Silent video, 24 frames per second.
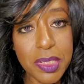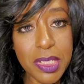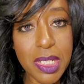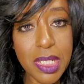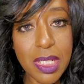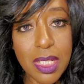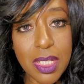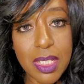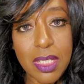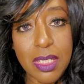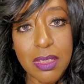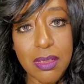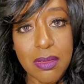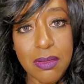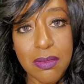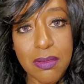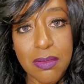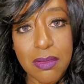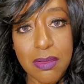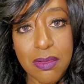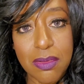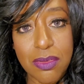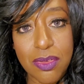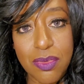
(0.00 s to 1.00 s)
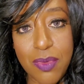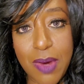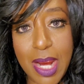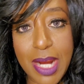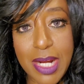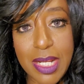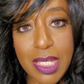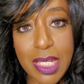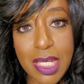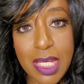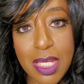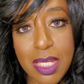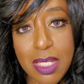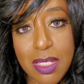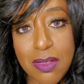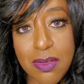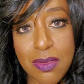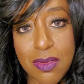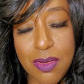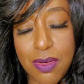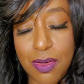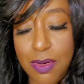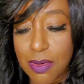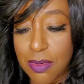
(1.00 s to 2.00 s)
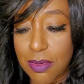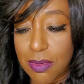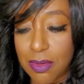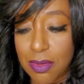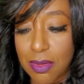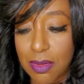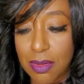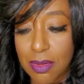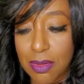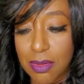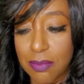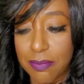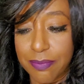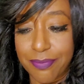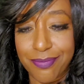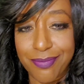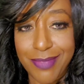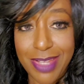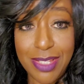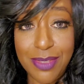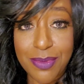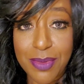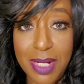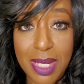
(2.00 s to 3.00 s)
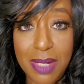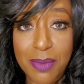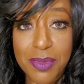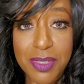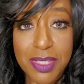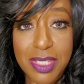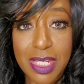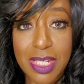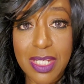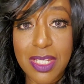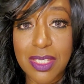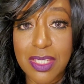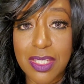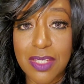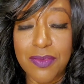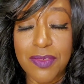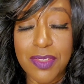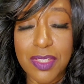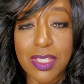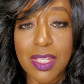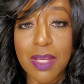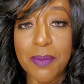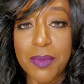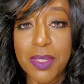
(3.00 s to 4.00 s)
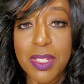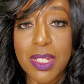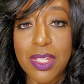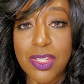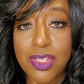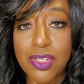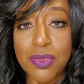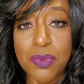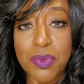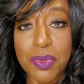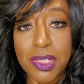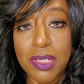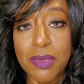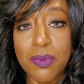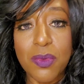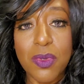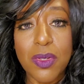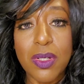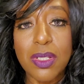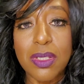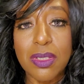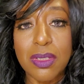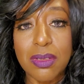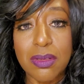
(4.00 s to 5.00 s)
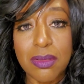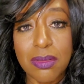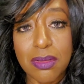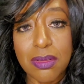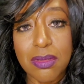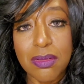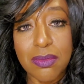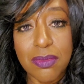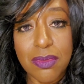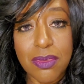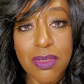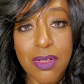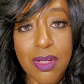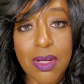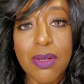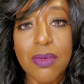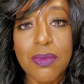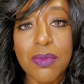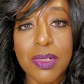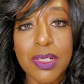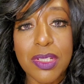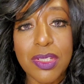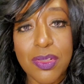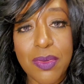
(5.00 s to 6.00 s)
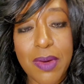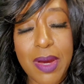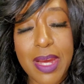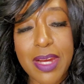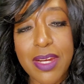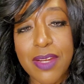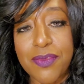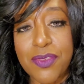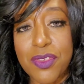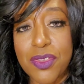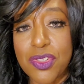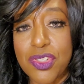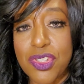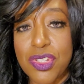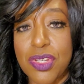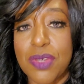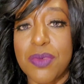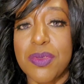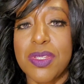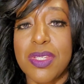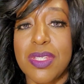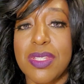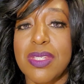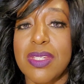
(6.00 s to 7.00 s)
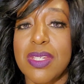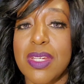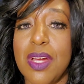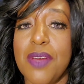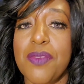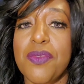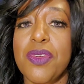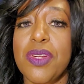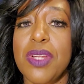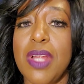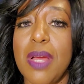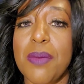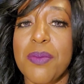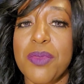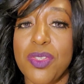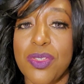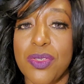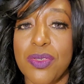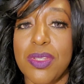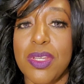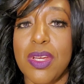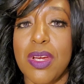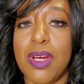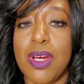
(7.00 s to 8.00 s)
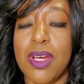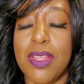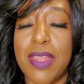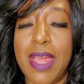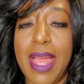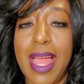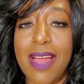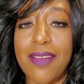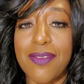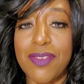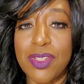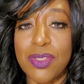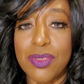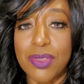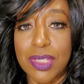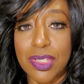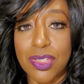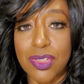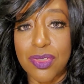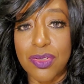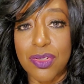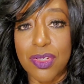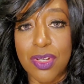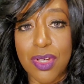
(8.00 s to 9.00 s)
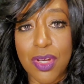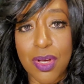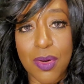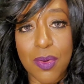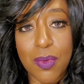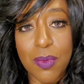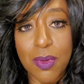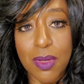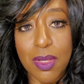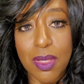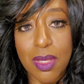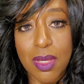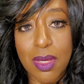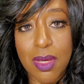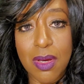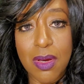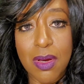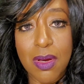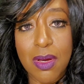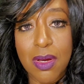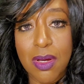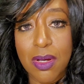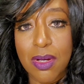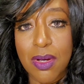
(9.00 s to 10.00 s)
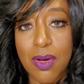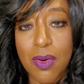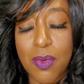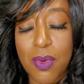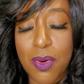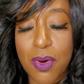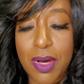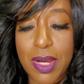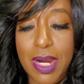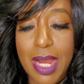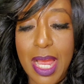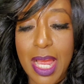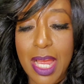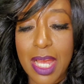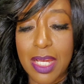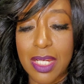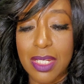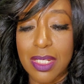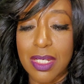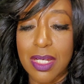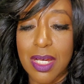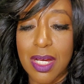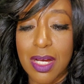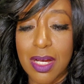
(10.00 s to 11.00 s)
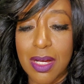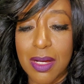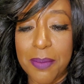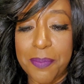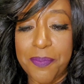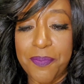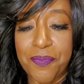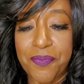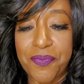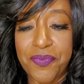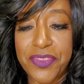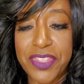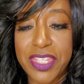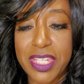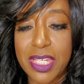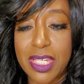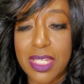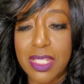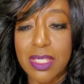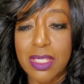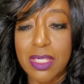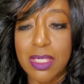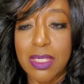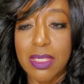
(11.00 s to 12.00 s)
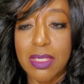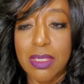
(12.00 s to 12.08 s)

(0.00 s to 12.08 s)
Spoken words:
again. Try it again. That's what I would say. Because if it's something that you really want, really try it. If your insurance doesn't cover it, I'm sure there are other avenues that you can go on. I did